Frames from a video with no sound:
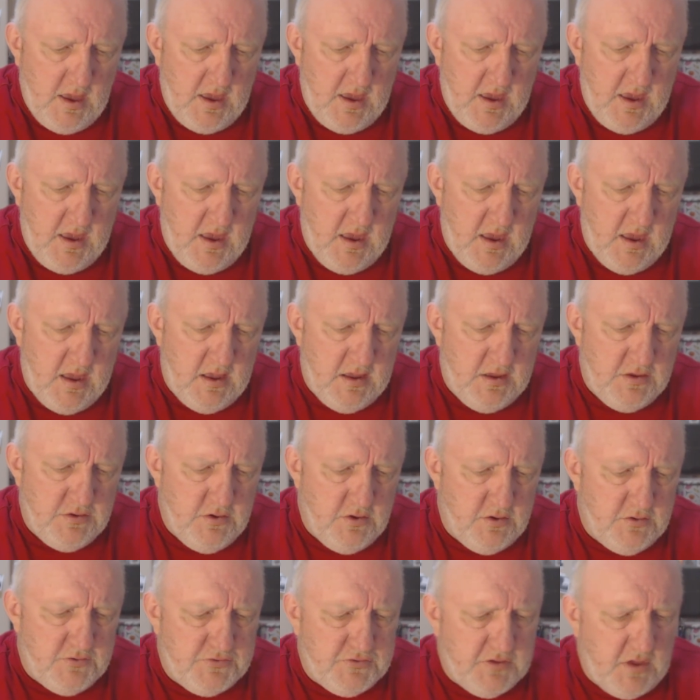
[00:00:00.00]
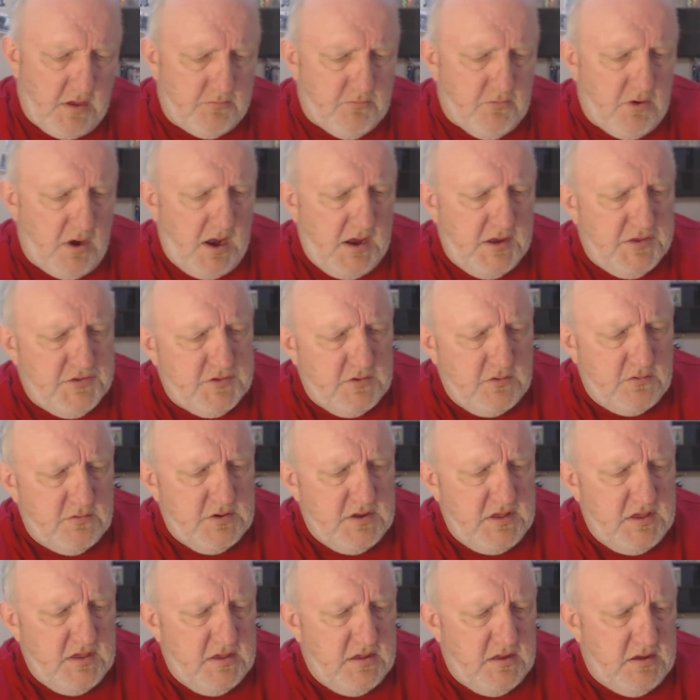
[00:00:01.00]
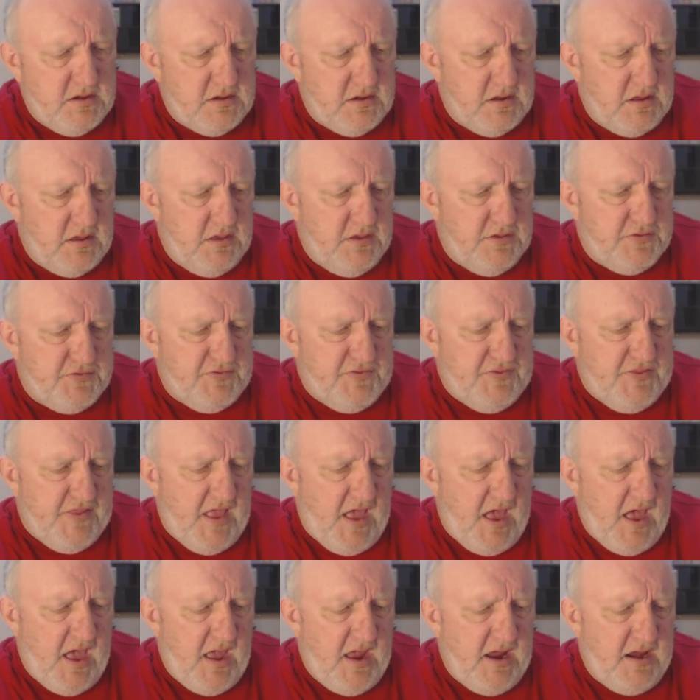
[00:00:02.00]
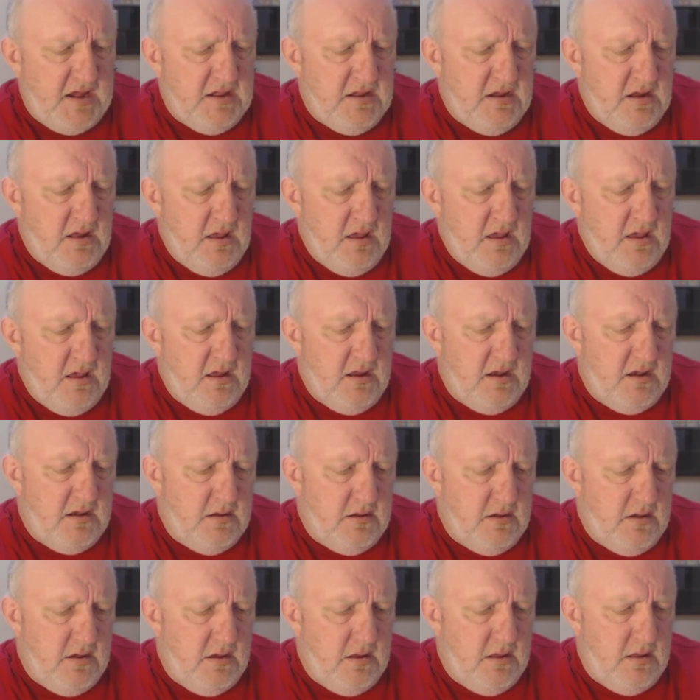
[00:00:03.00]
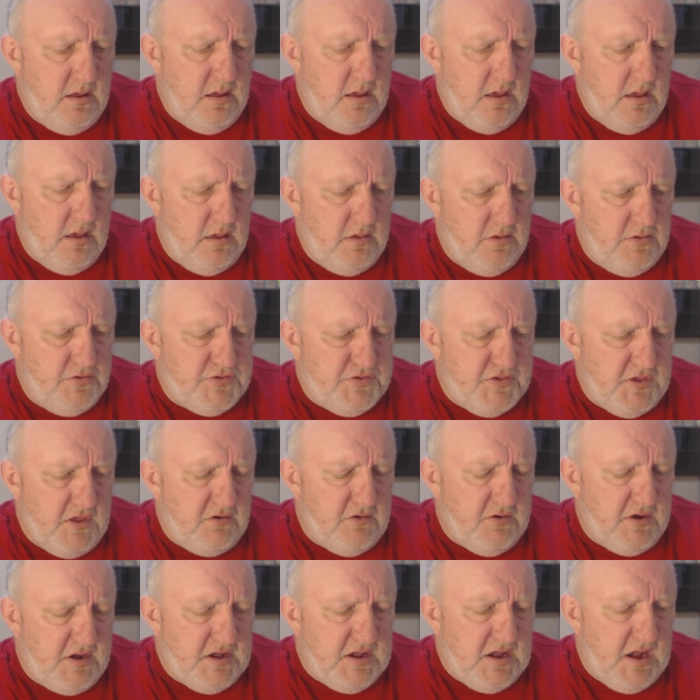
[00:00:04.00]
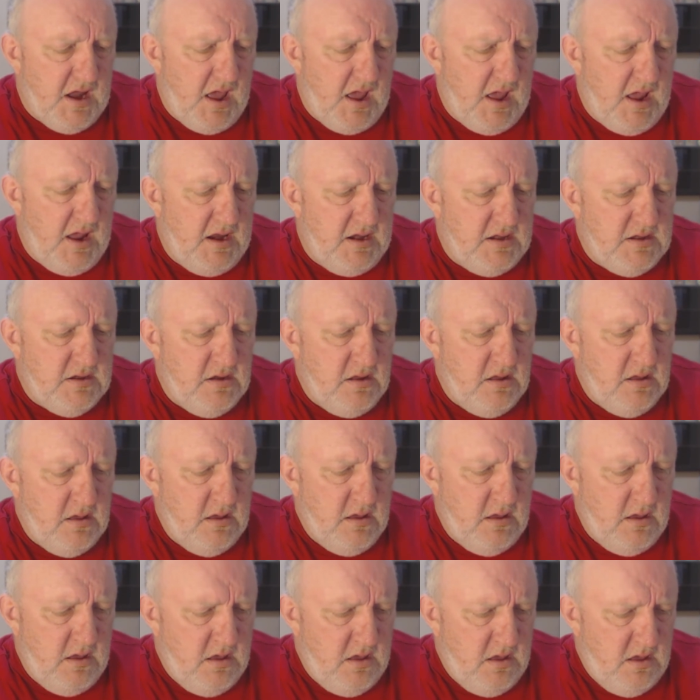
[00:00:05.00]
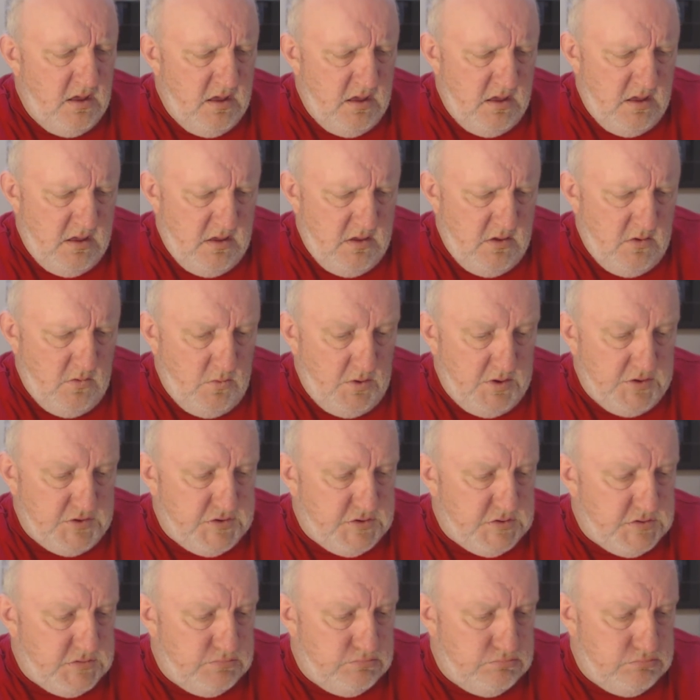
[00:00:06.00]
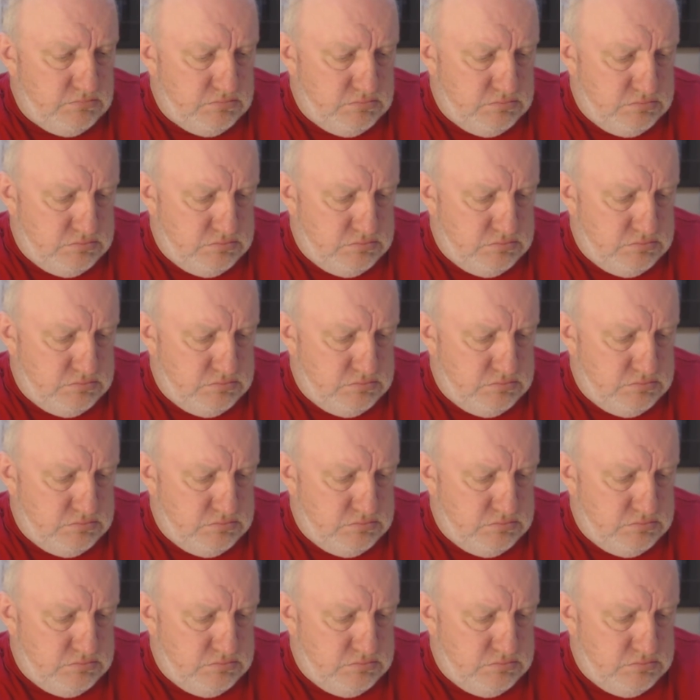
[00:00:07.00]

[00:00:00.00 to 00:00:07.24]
and your subgrades on it is 9, centering 9, which